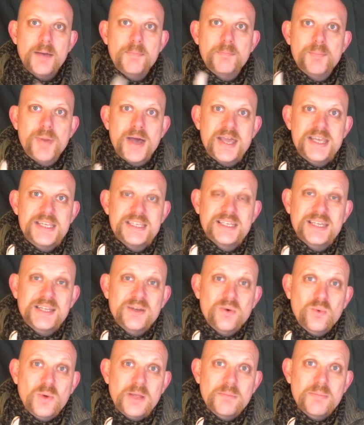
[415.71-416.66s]
Basically
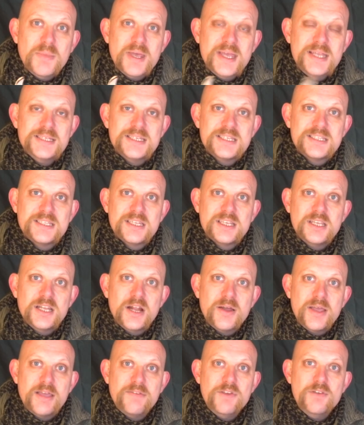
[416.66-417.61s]
all it means is that, you
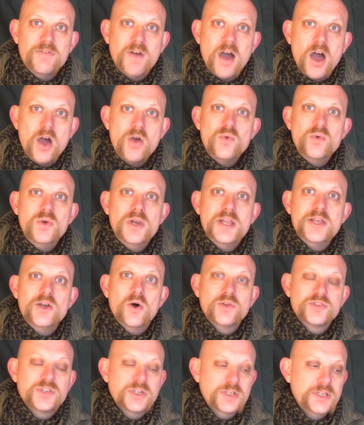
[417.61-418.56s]
know, if you've only
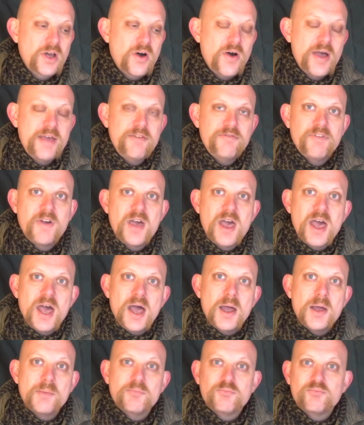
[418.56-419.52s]
got a knife,
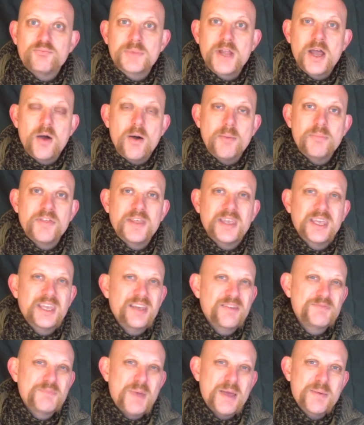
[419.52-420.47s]
you know, I'm thinking
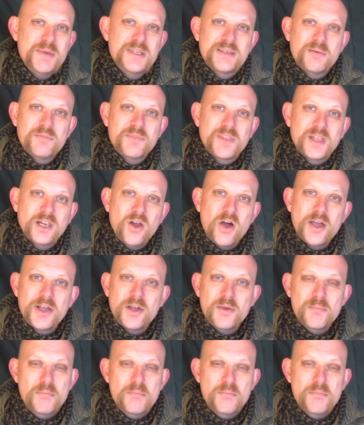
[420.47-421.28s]
of maybe something like a